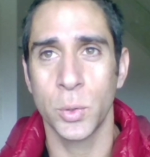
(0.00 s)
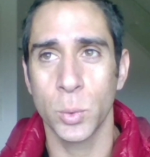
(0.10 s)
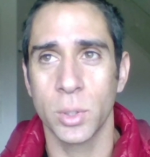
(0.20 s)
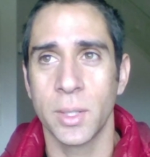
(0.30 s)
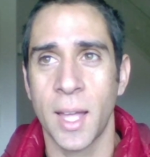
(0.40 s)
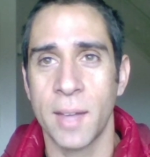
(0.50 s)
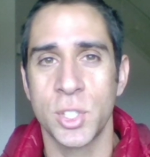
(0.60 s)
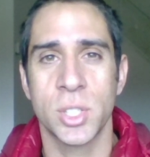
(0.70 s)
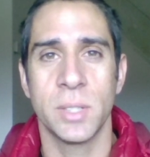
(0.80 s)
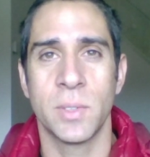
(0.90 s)
you'll have
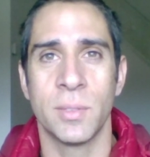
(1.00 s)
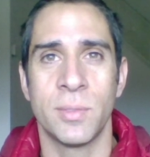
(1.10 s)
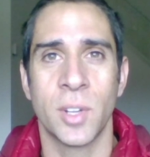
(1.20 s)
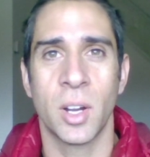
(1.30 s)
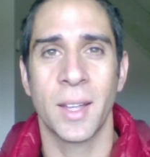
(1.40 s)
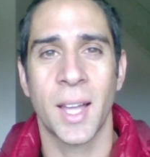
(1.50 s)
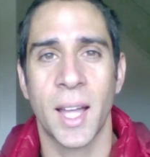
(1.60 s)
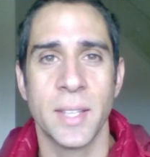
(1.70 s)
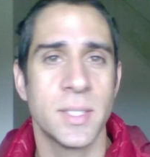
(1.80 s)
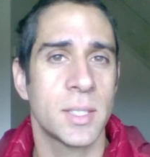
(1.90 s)
achieved a very
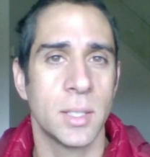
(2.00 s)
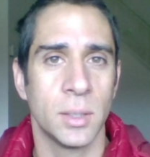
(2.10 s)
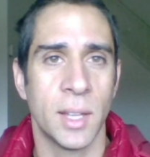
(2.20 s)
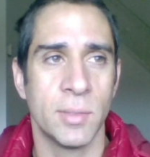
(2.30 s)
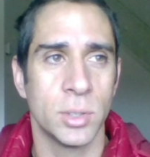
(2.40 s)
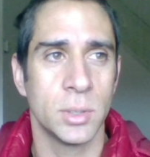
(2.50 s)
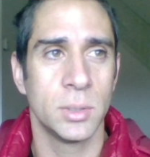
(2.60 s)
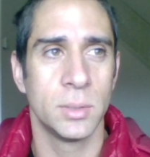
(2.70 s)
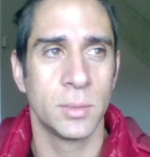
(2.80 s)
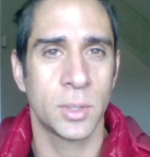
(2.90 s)
high skill
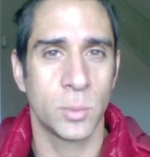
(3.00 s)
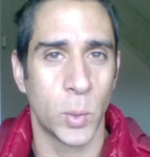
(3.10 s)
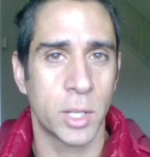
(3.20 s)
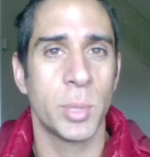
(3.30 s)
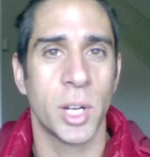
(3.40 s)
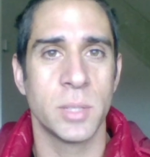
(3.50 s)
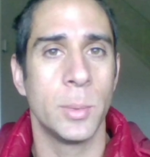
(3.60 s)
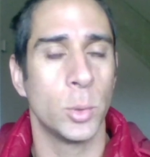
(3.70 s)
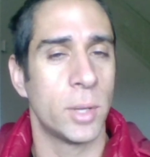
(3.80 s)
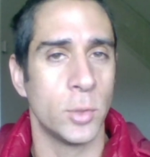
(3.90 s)
level when compared to
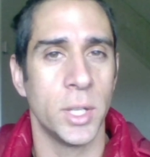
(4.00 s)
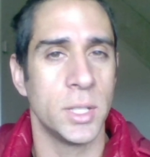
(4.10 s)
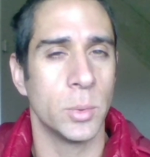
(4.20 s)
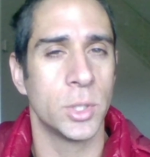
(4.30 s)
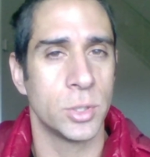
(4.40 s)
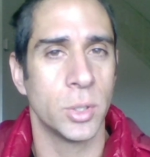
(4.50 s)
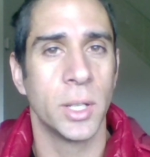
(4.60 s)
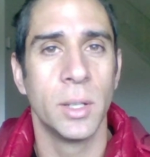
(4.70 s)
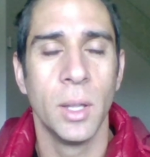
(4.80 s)
people who have no idea what they're doing.